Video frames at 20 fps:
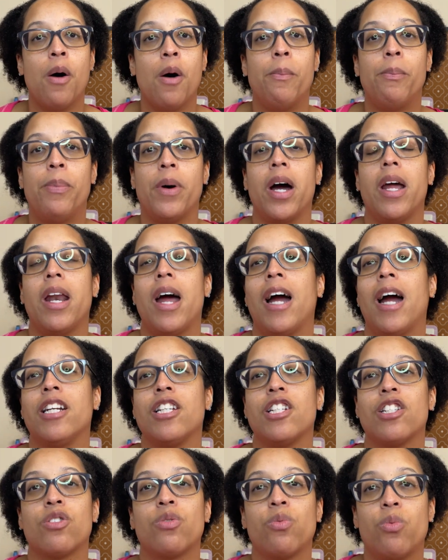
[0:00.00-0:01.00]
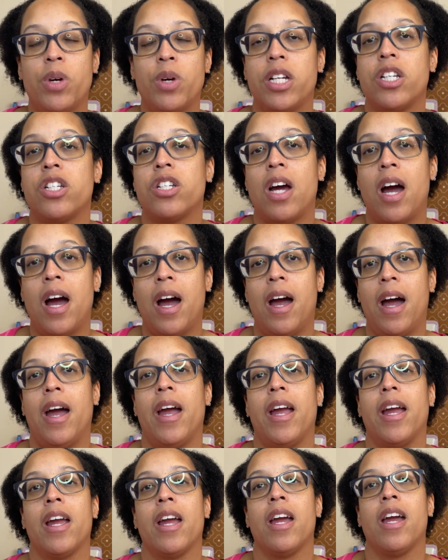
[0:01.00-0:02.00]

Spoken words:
but I just wish I